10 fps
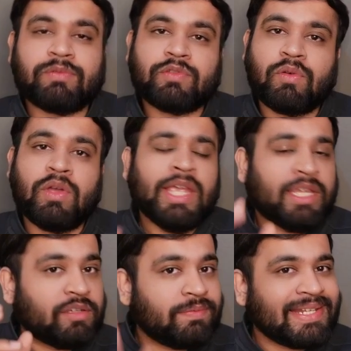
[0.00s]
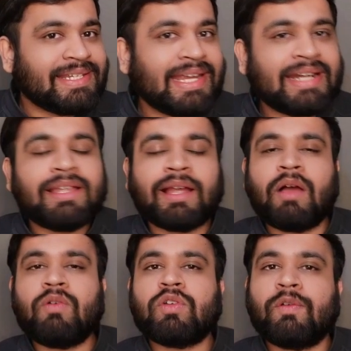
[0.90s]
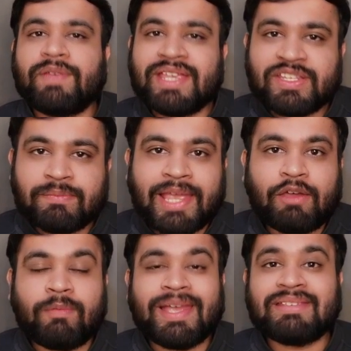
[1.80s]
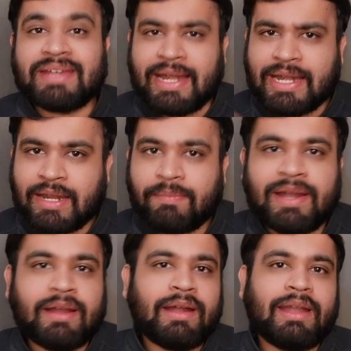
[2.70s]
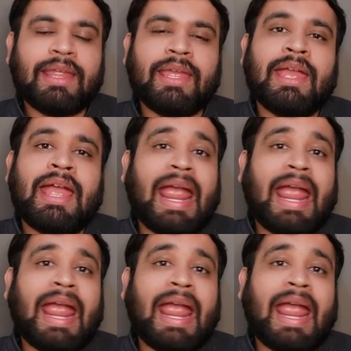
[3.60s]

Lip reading: So you will get the count of each micro batch independently,